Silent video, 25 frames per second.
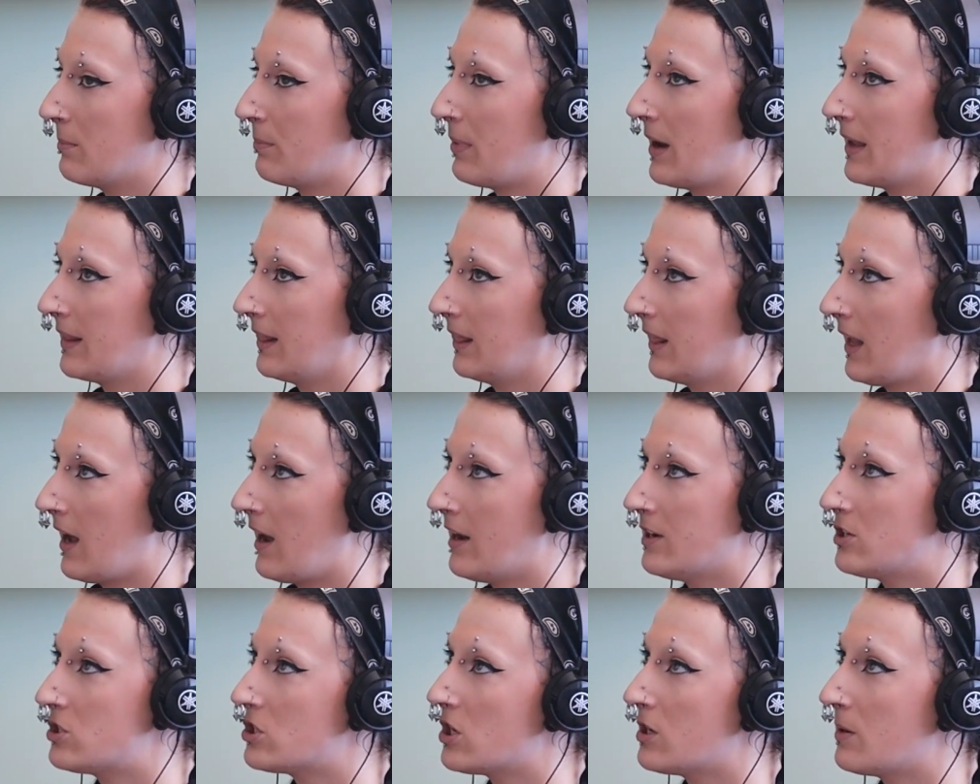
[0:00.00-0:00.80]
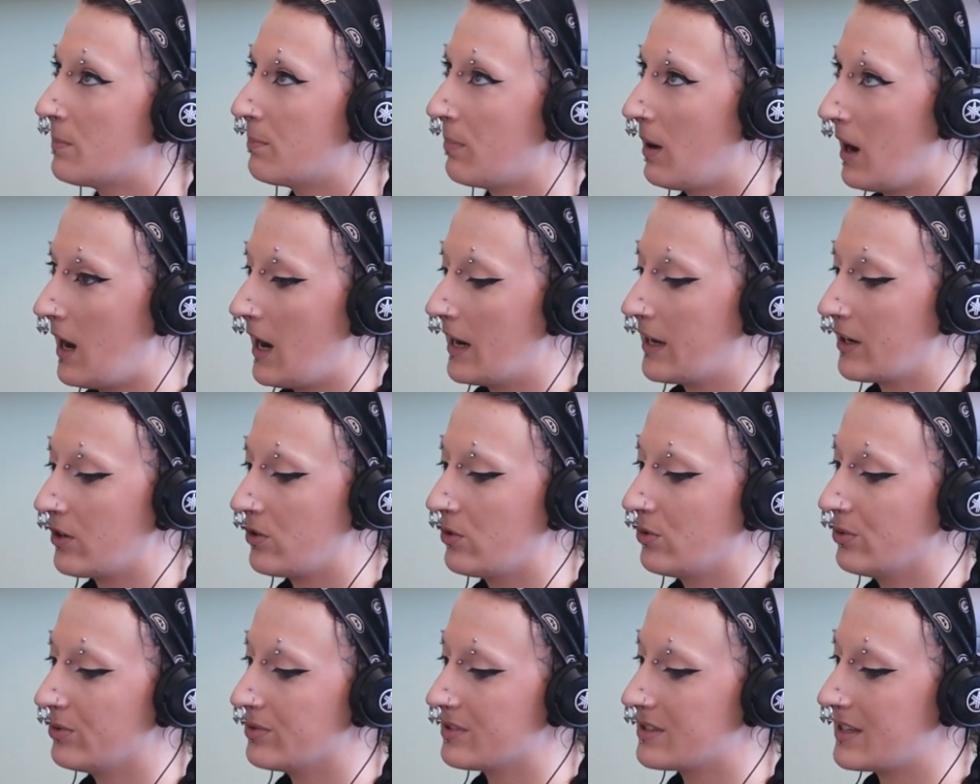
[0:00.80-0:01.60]
But larger
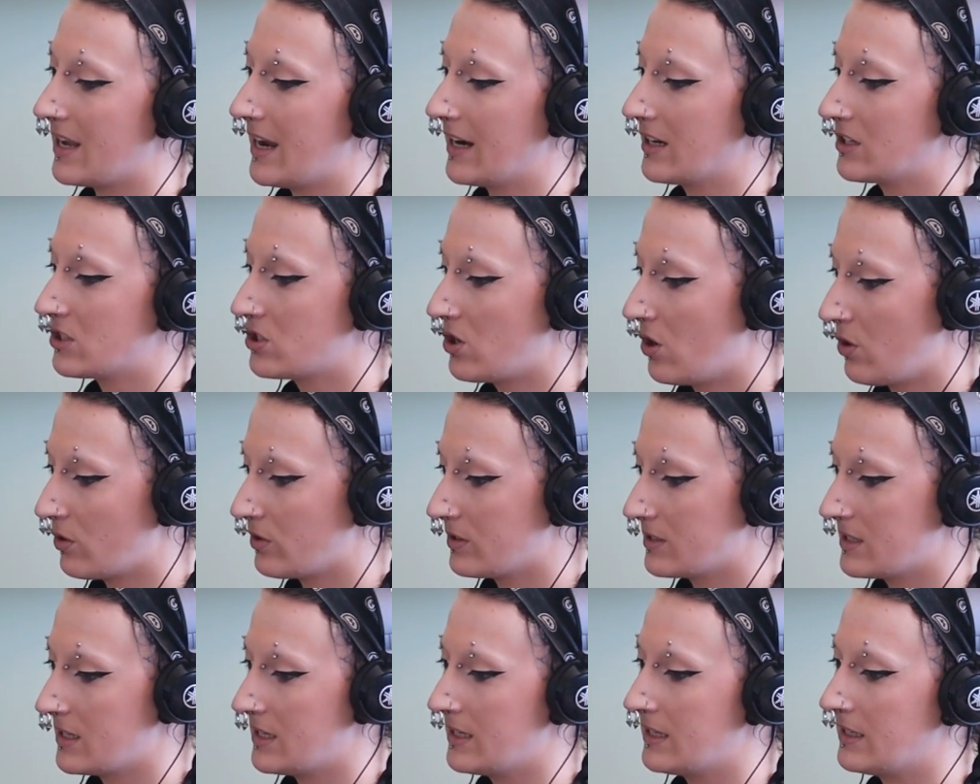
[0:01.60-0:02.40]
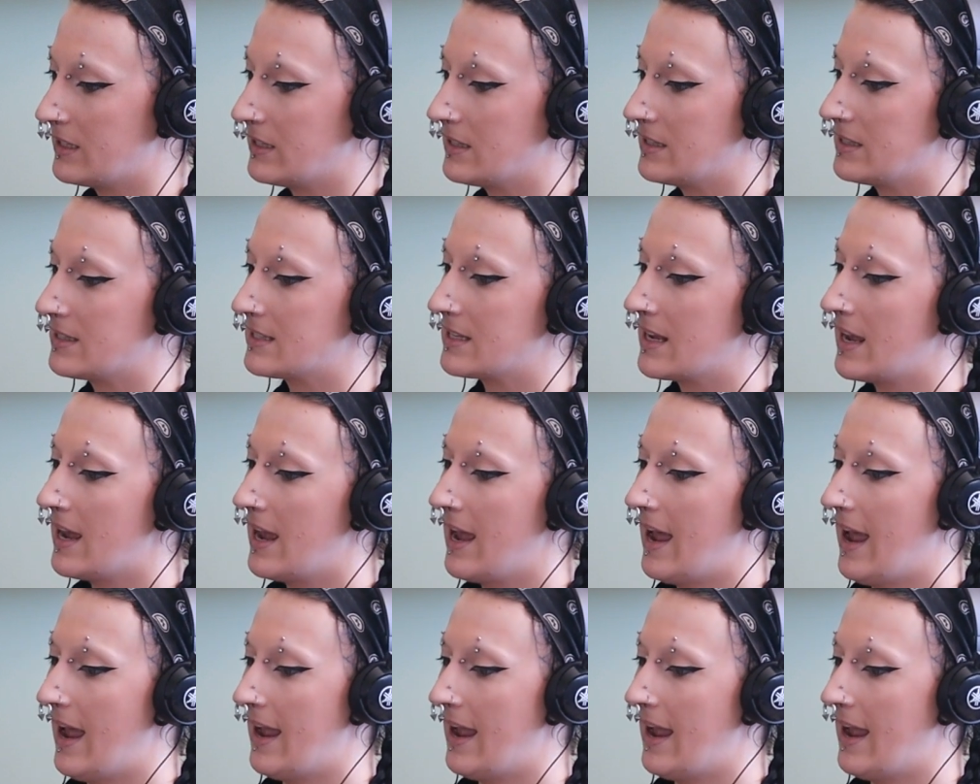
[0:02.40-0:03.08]
particles like toxins